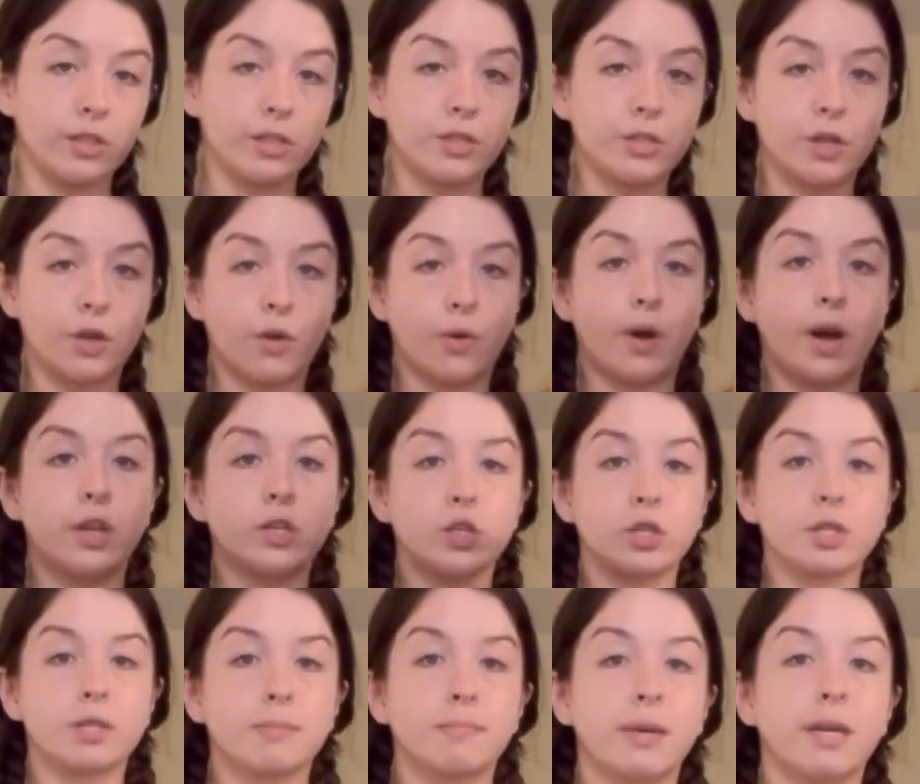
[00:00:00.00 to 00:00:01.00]
So I
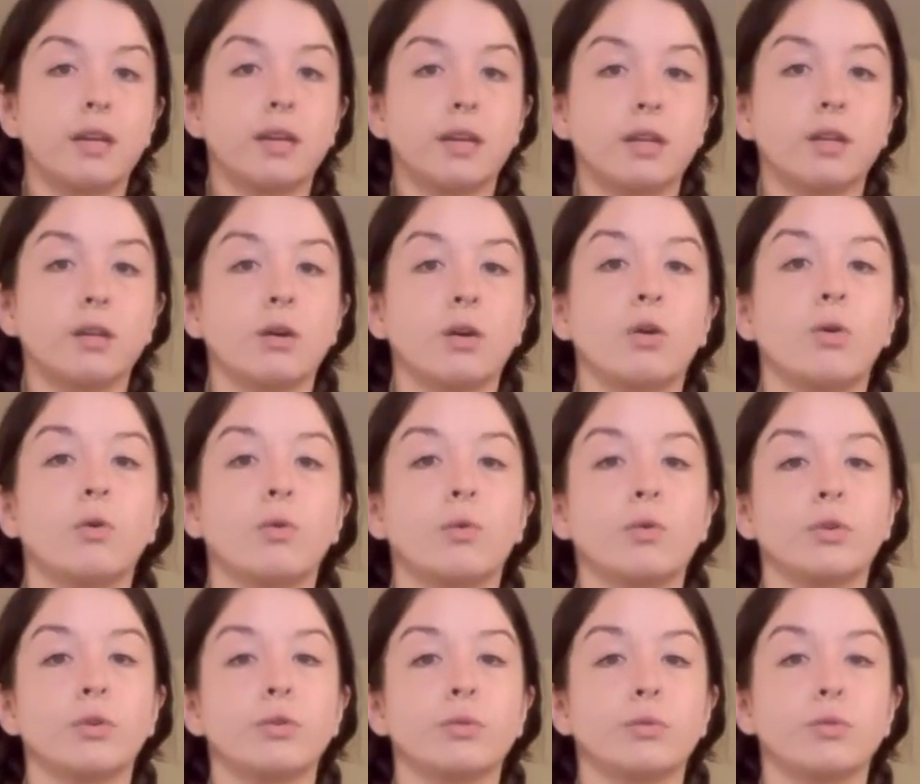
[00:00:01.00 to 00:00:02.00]
just made a whole
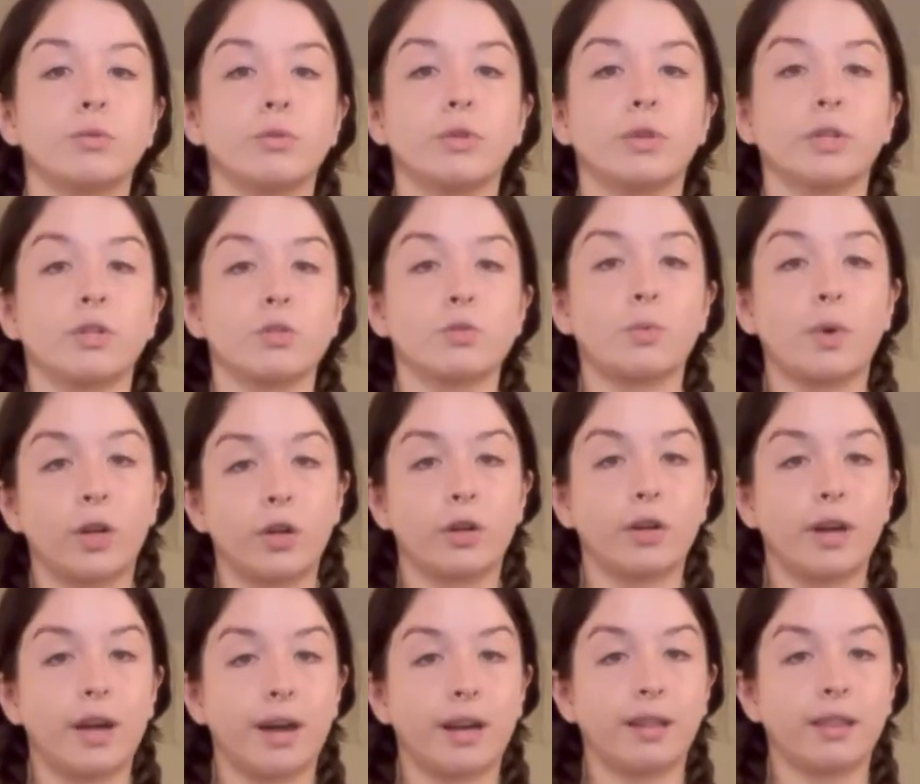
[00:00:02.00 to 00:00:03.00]
new like sweater
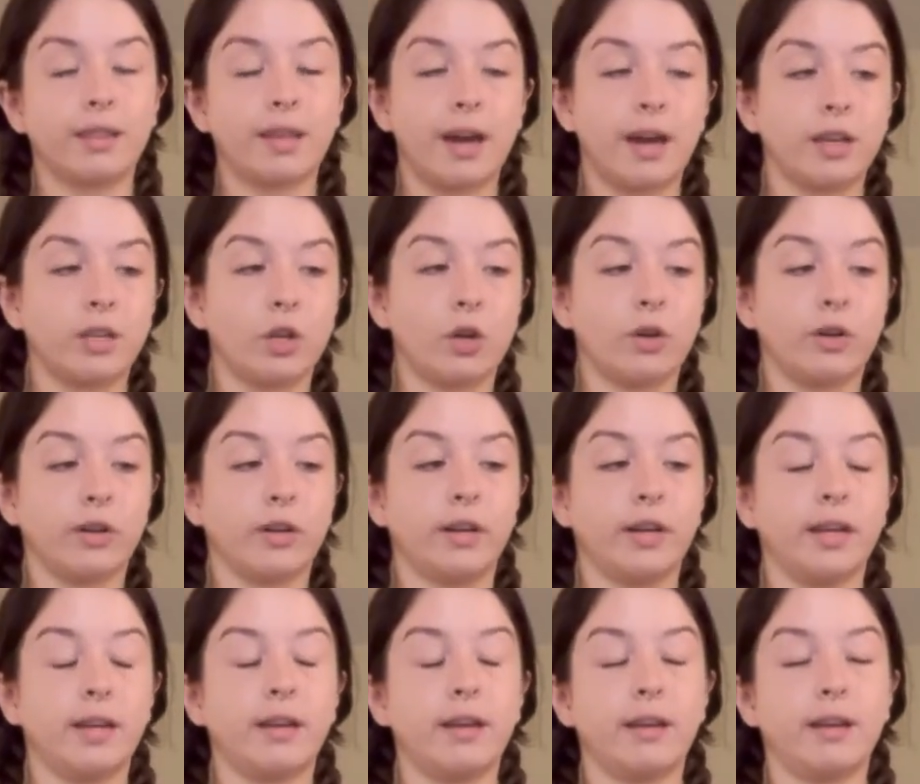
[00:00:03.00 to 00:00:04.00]
out of that yarn,
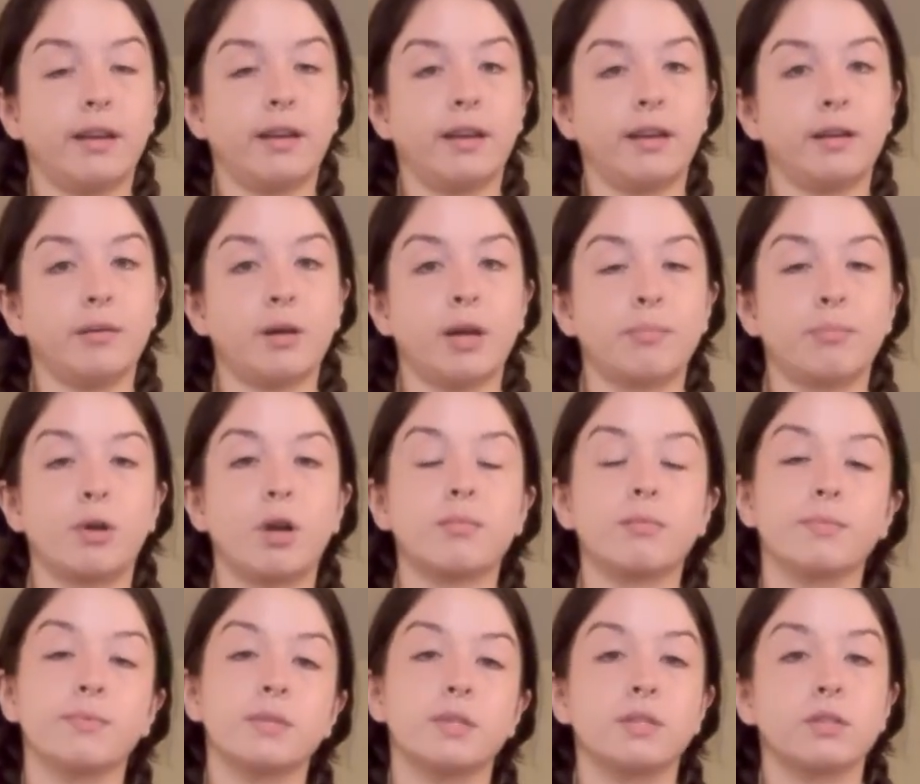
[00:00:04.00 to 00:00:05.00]
and I
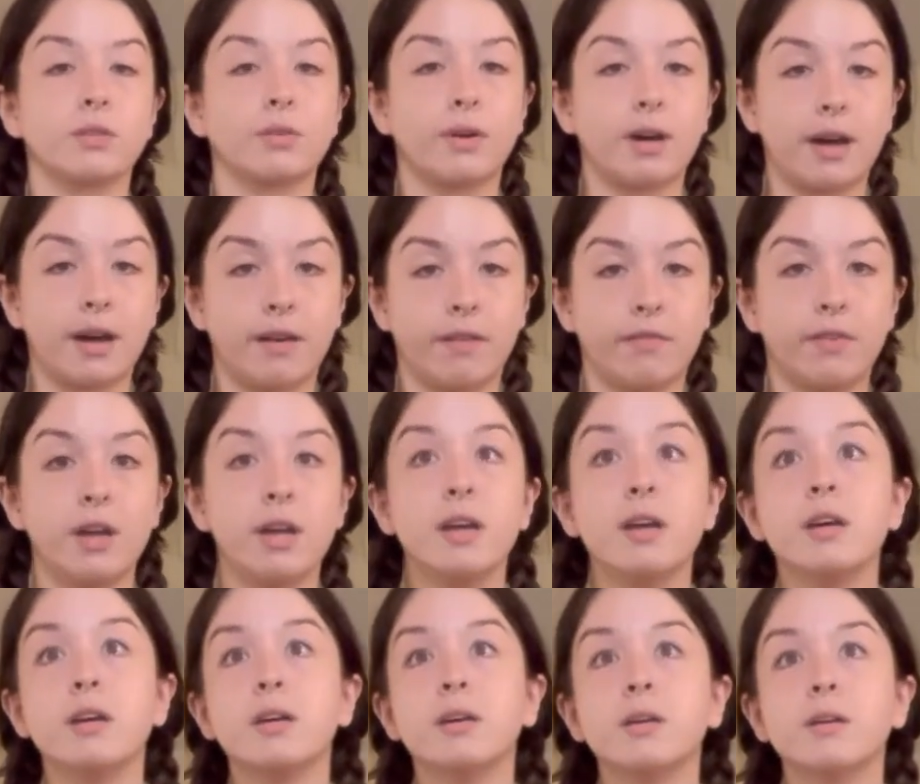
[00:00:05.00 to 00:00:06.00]
probably still have
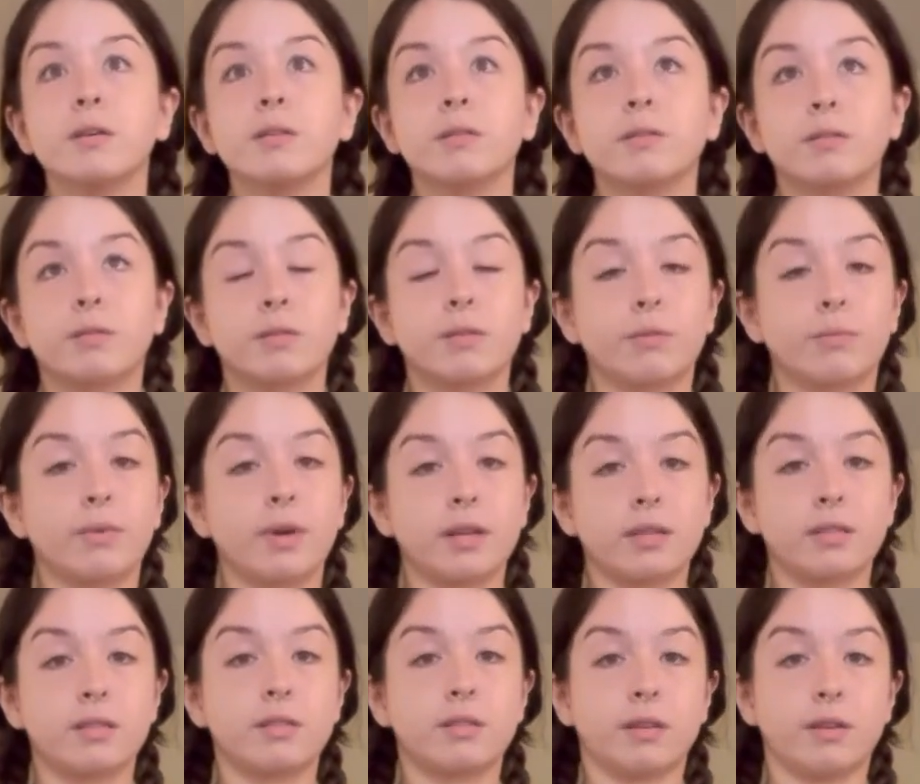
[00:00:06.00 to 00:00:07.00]
the
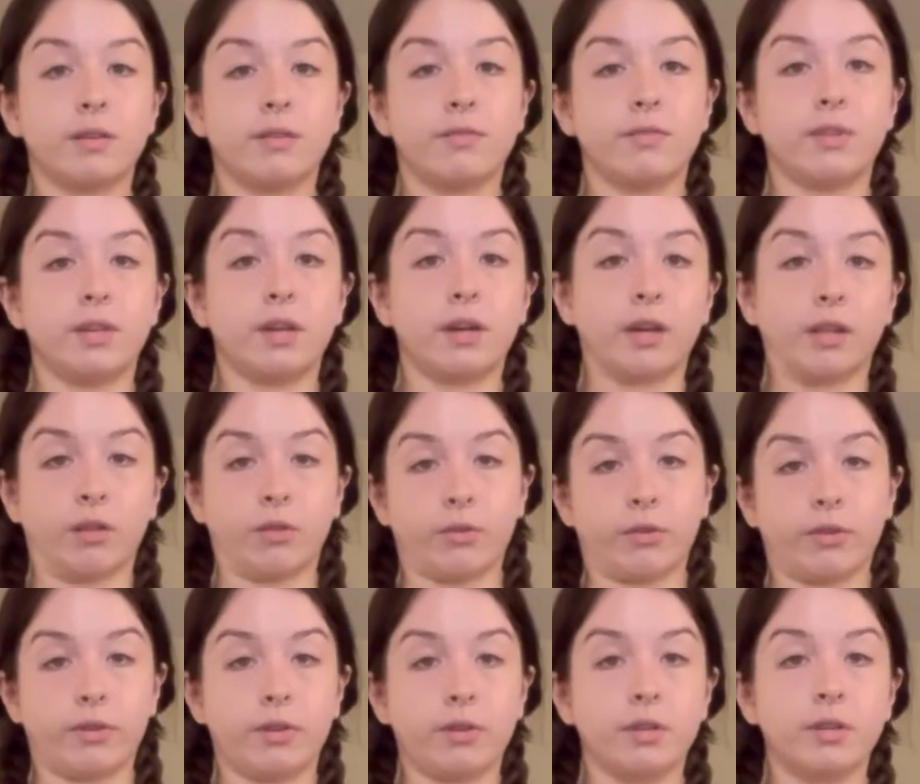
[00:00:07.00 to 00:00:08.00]
rest of the
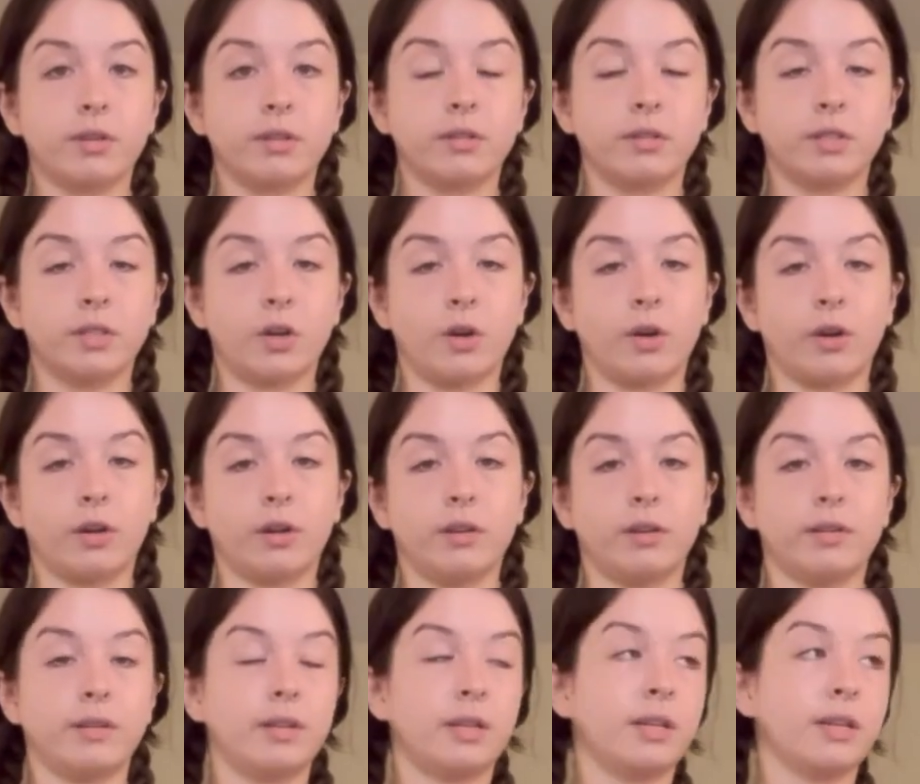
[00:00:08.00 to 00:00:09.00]
other
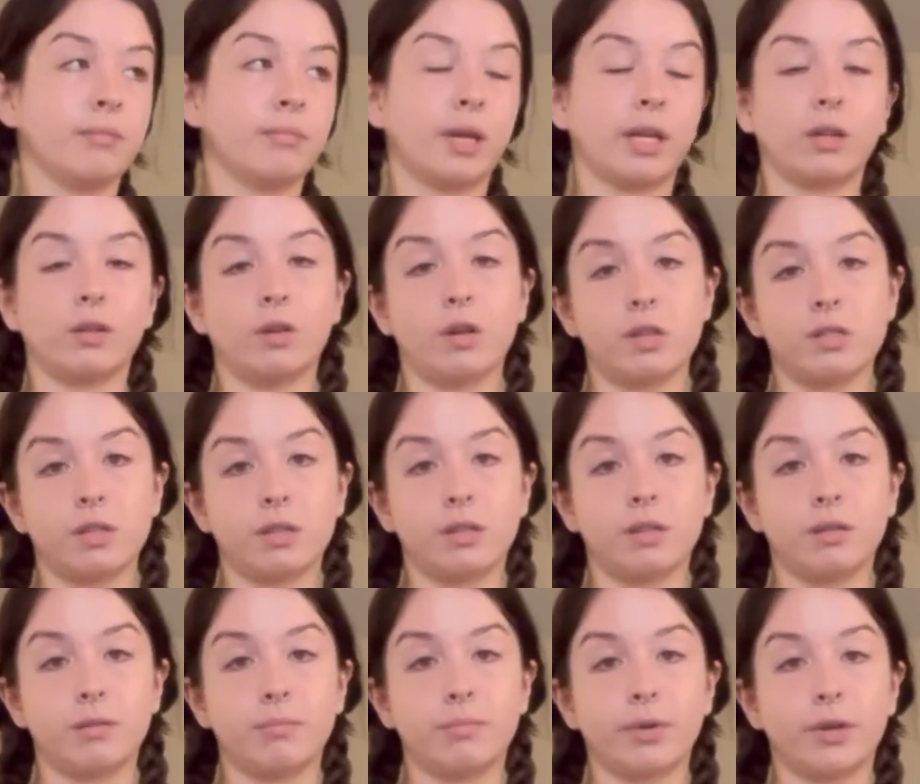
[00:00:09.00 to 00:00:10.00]
yarn in my
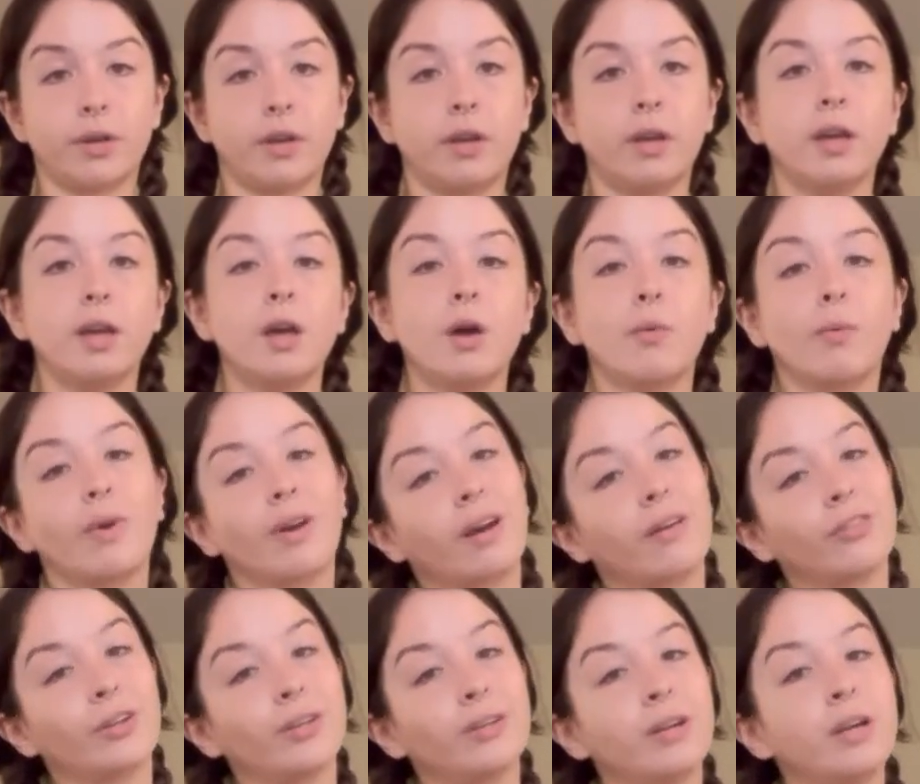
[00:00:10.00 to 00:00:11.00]
closet, but
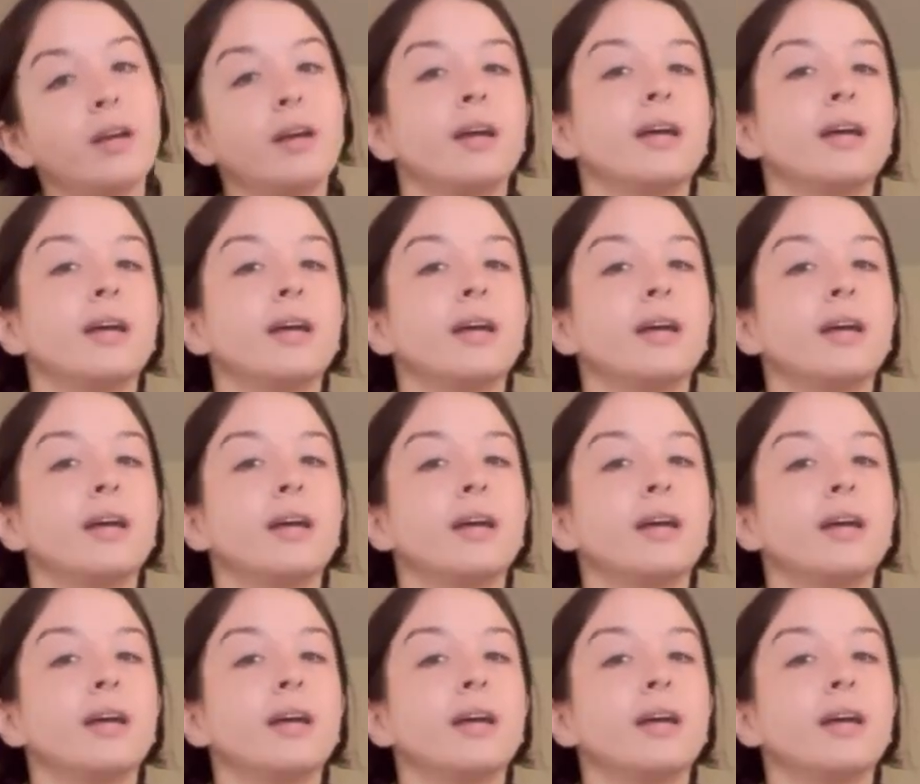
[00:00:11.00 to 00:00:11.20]
whatever.